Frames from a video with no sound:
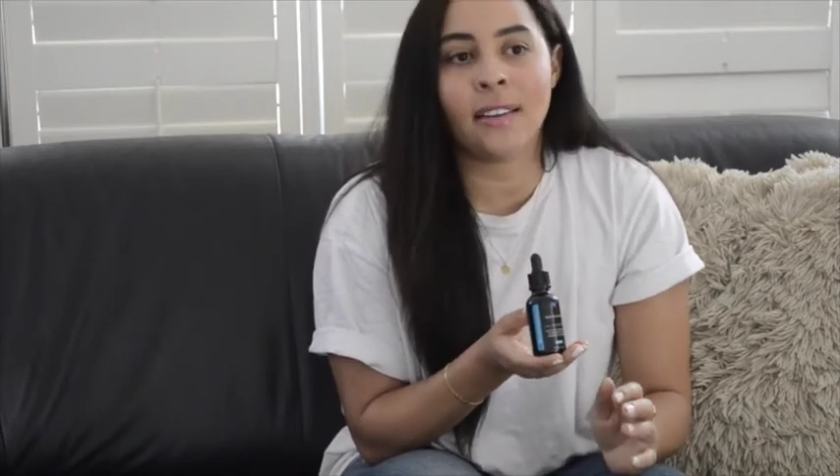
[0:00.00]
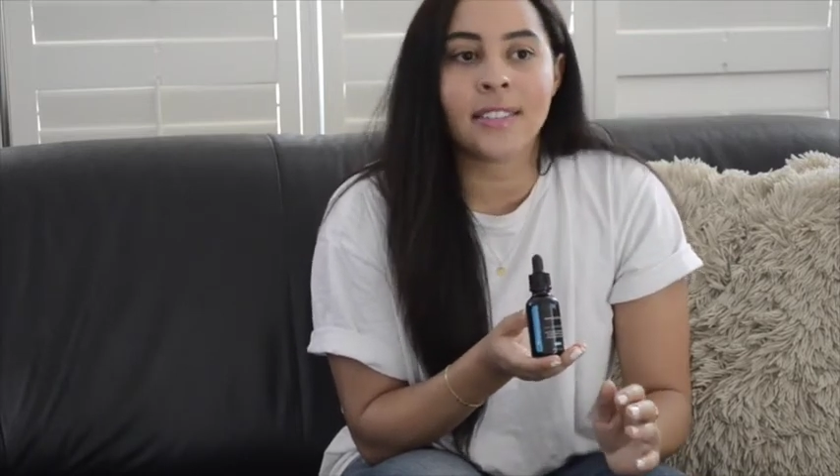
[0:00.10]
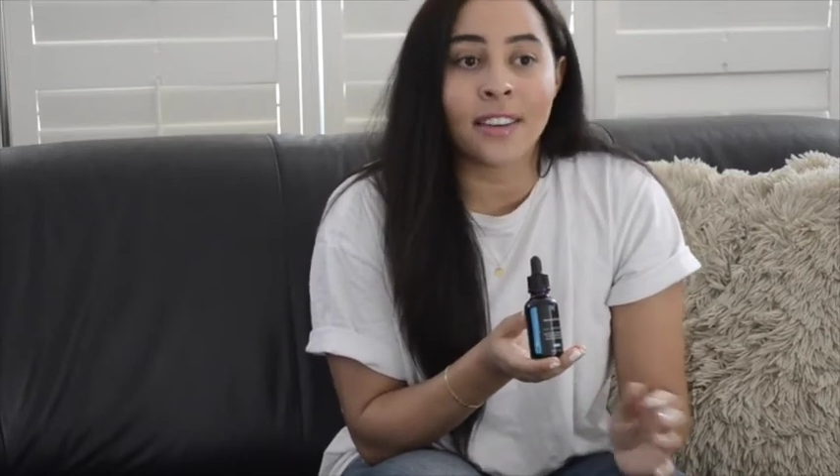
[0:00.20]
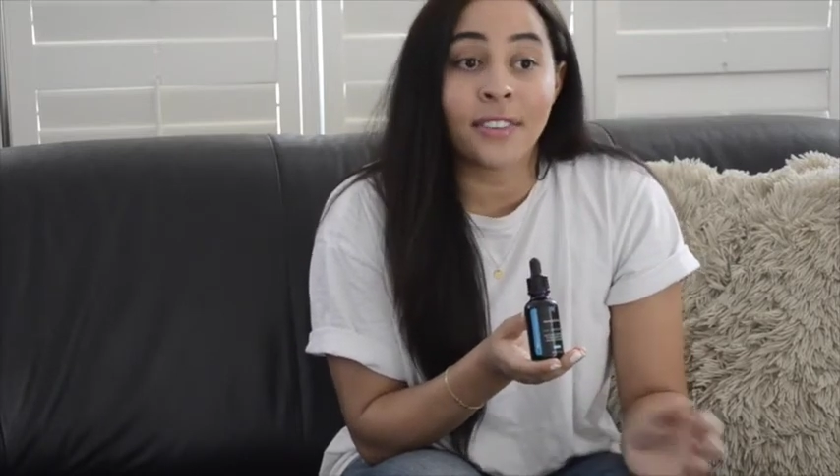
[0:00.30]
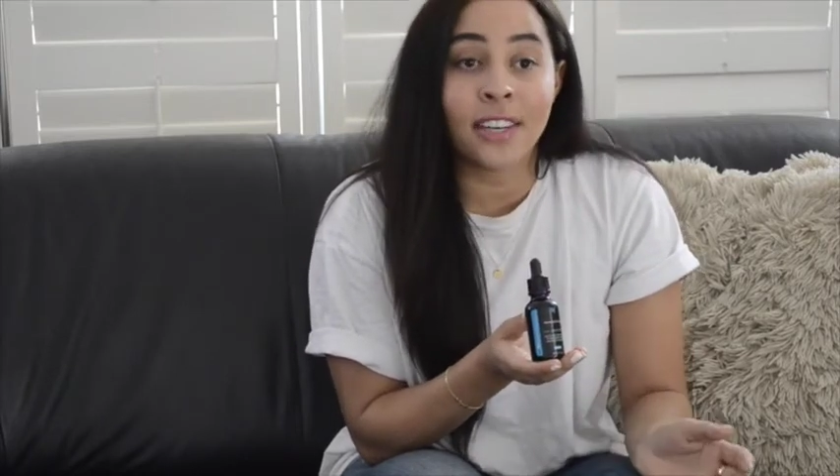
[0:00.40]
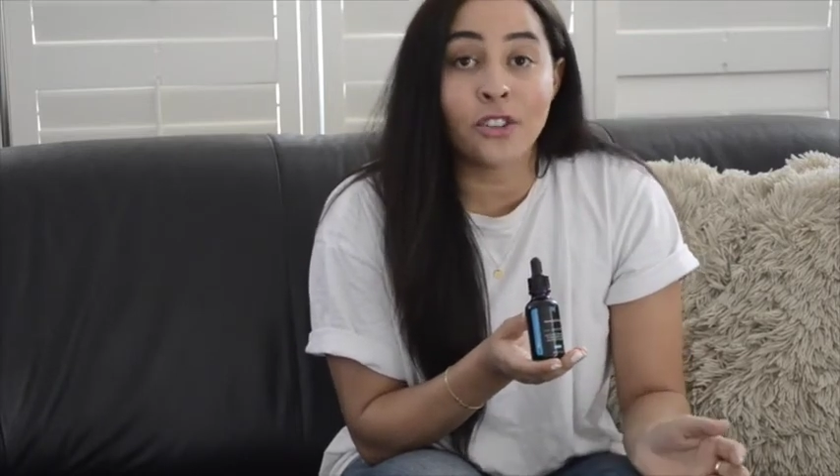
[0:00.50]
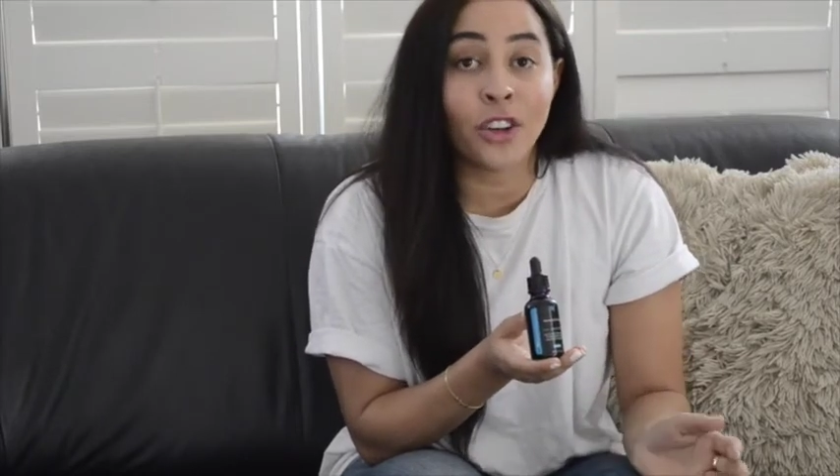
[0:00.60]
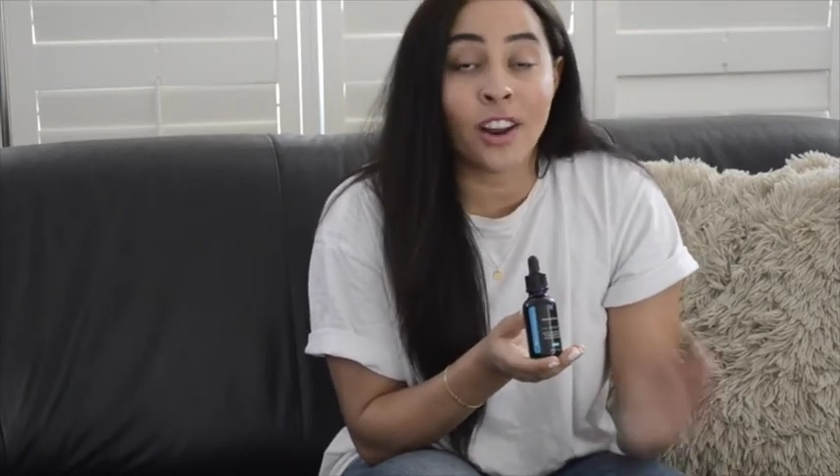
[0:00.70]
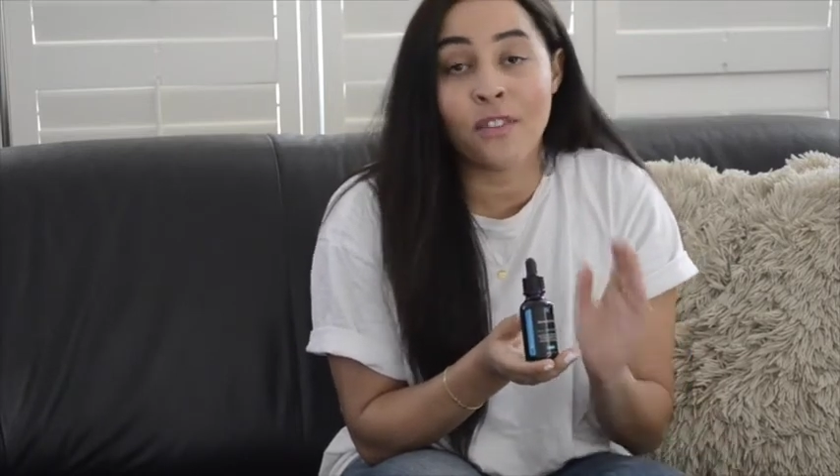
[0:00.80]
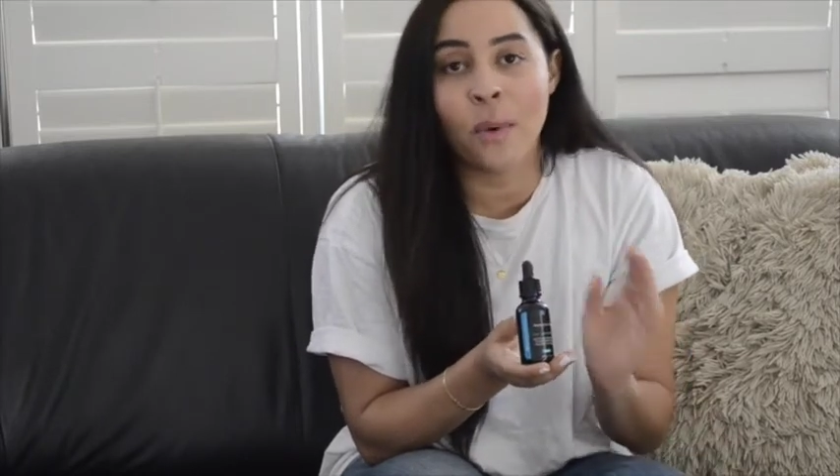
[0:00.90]

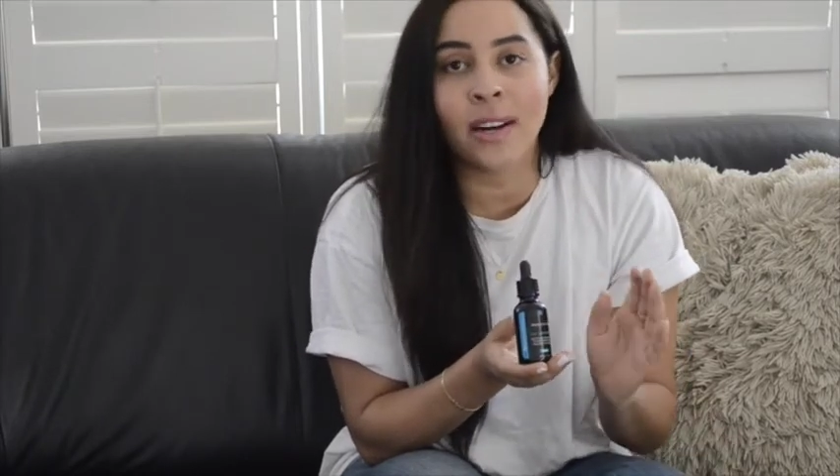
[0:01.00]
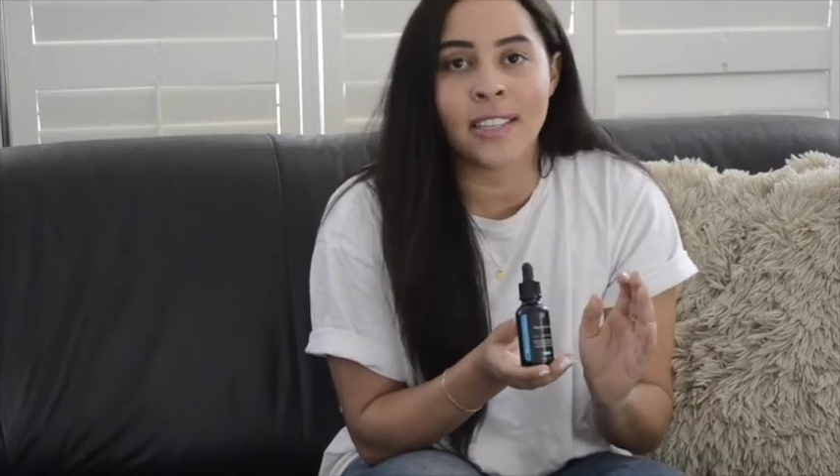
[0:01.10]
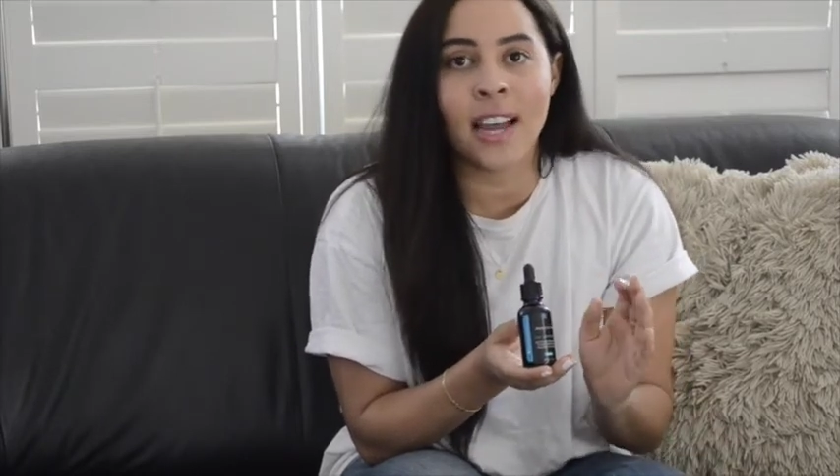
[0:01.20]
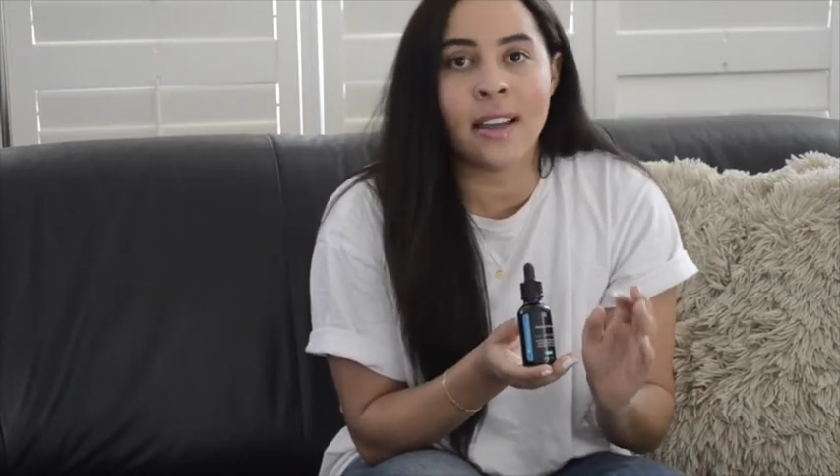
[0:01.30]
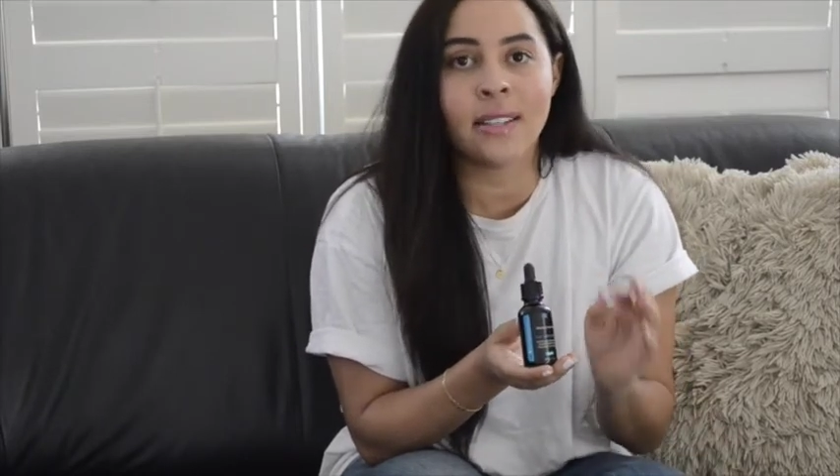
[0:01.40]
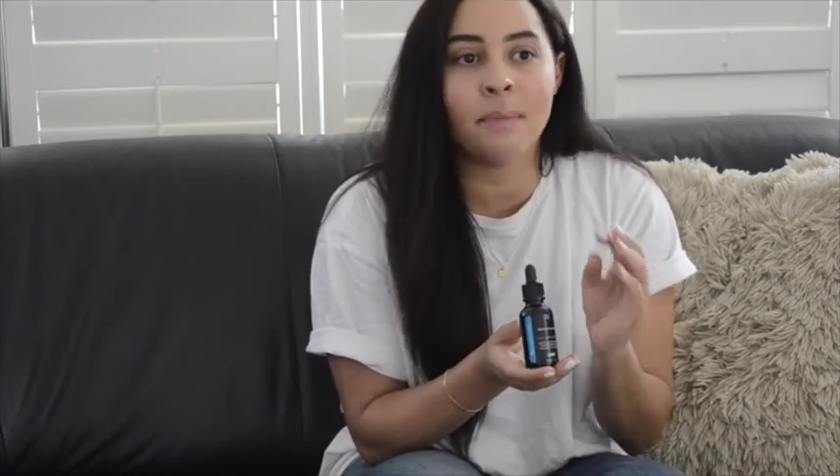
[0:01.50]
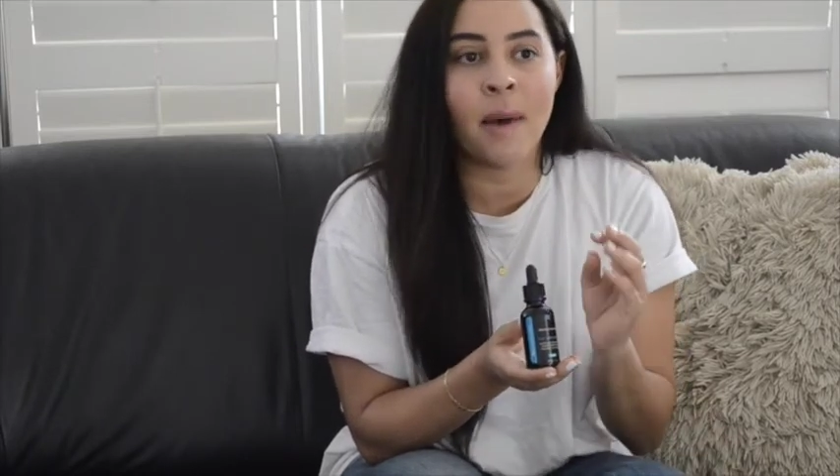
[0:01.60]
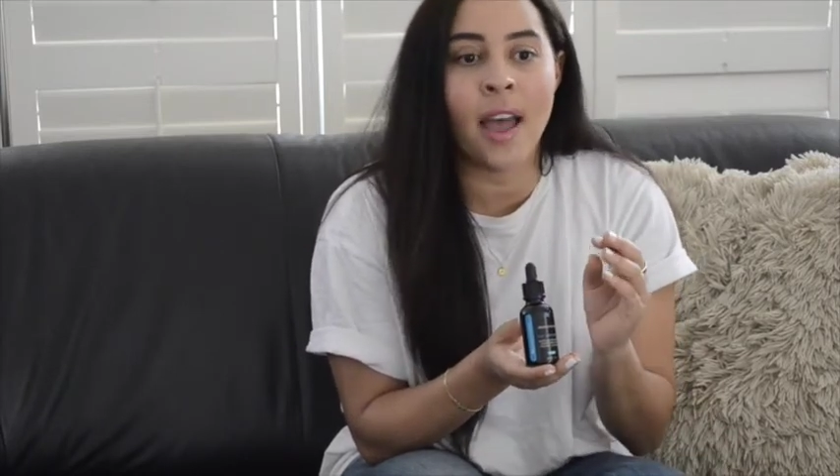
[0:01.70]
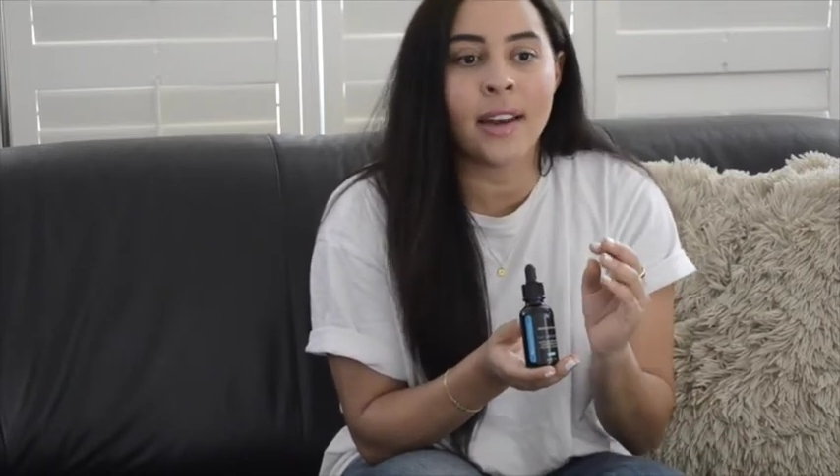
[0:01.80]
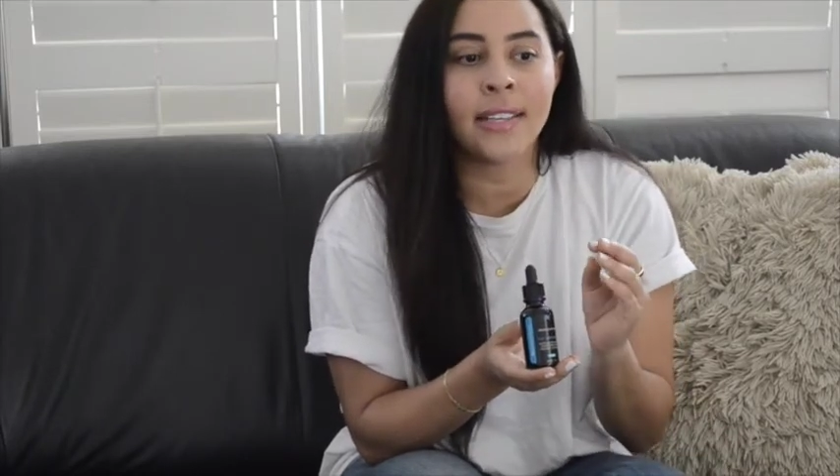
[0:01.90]
definition of what it does,
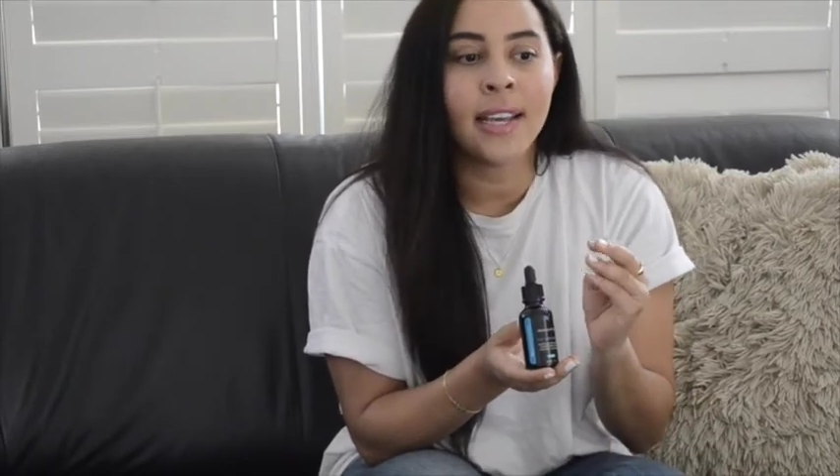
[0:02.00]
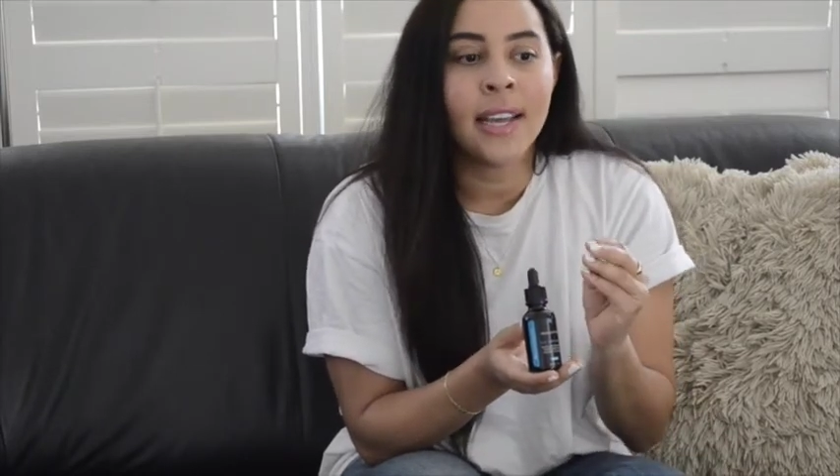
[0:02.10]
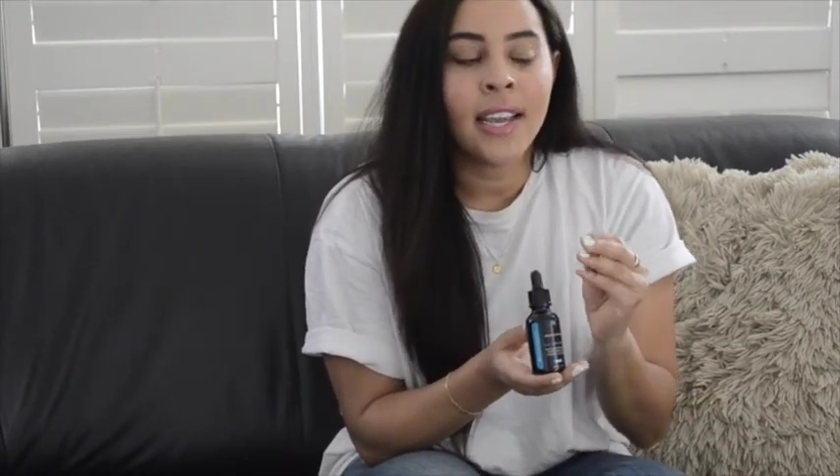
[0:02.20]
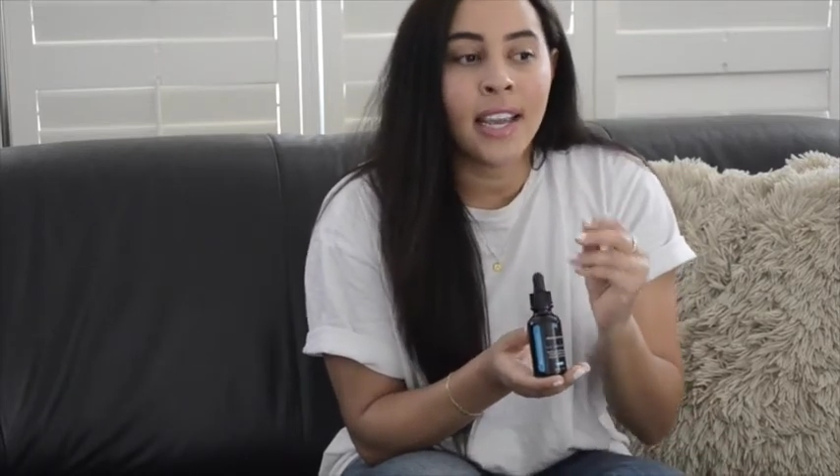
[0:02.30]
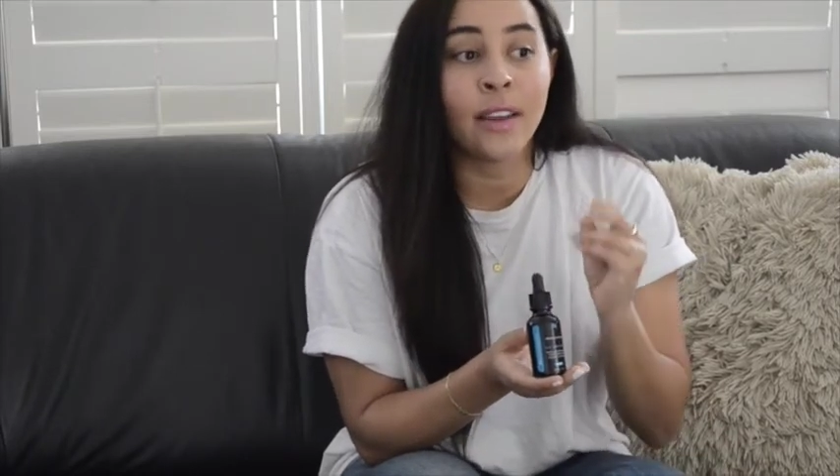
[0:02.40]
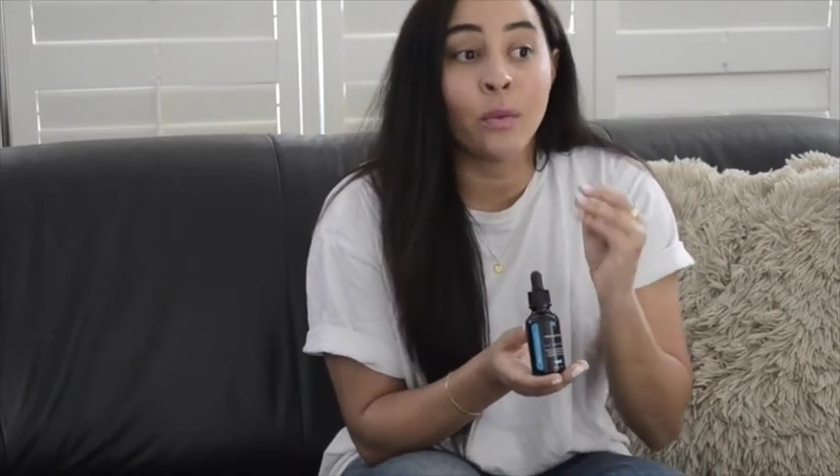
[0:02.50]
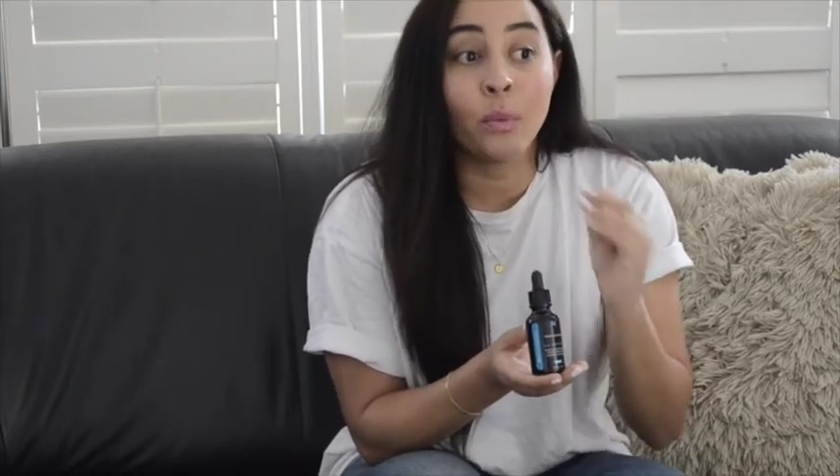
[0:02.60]
but it